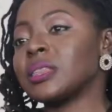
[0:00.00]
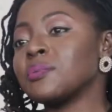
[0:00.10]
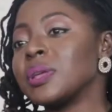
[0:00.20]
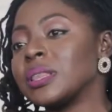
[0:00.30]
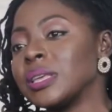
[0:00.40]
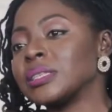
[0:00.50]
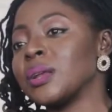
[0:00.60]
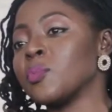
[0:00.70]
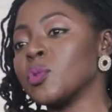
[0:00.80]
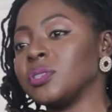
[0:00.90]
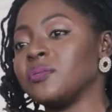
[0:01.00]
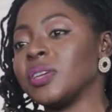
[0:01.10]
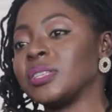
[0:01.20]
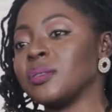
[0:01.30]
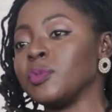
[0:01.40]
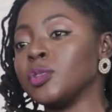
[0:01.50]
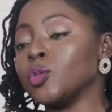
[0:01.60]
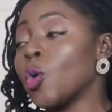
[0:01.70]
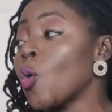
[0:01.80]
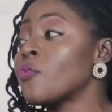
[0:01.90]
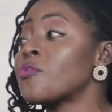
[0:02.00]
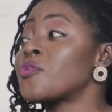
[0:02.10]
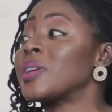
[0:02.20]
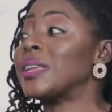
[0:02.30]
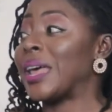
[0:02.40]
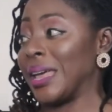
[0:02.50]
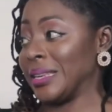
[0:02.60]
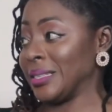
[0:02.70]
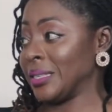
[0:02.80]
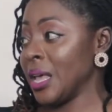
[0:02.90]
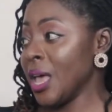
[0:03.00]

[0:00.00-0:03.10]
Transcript: 3 things that motivated me to go freelance.